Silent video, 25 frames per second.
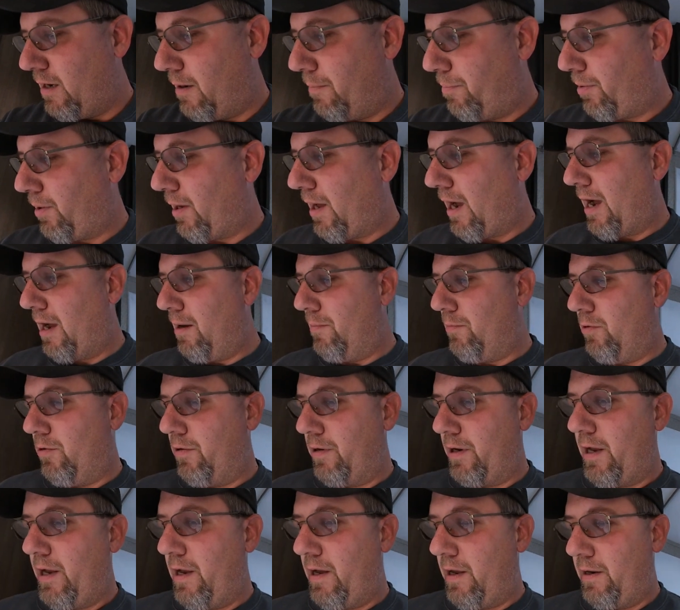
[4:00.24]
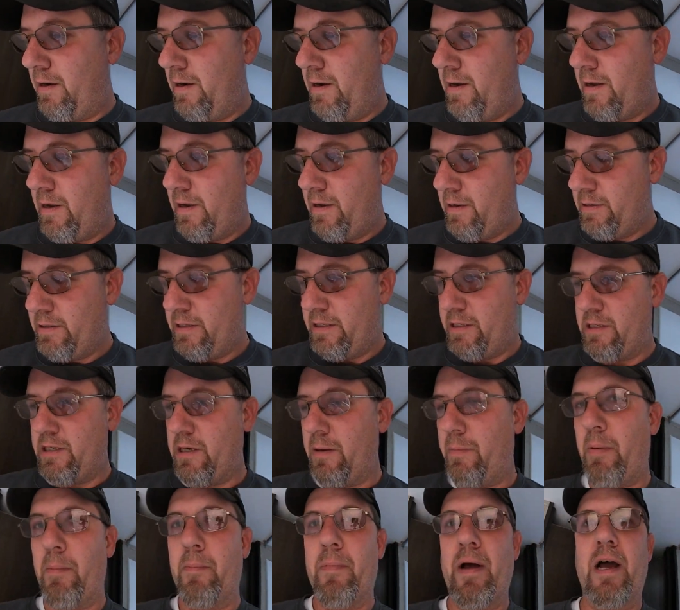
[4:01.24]
get it pliable again,
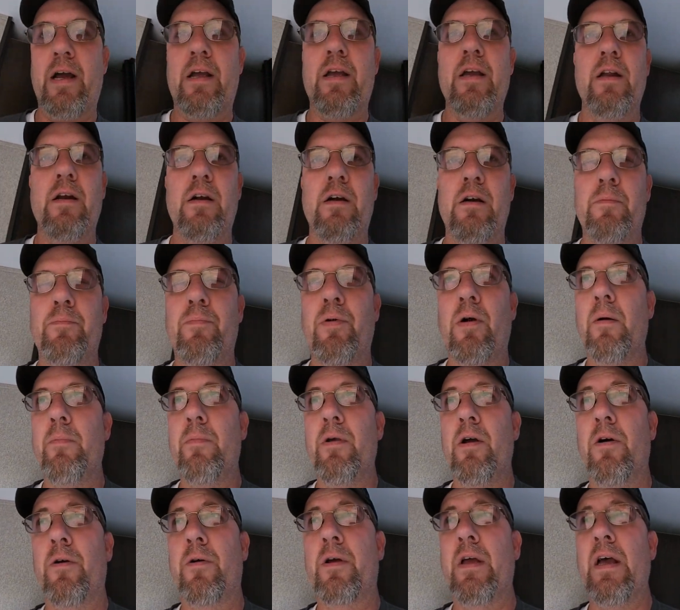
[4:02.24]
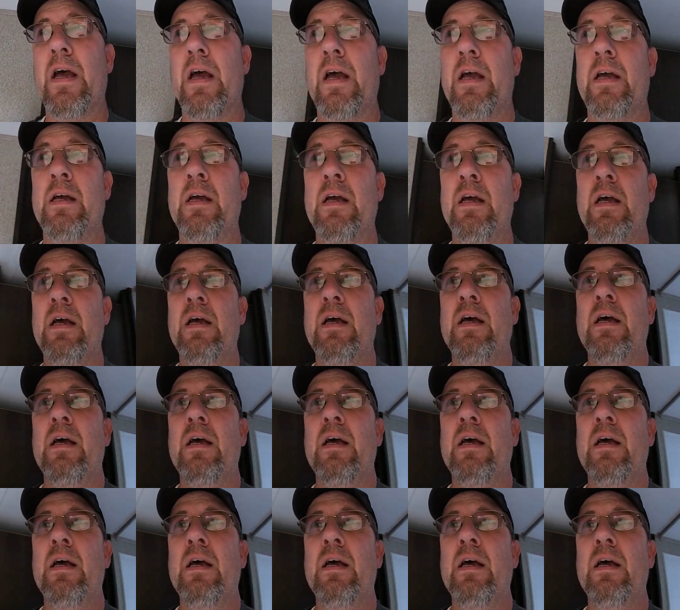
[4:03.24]
slip it back in there, and probably be okay.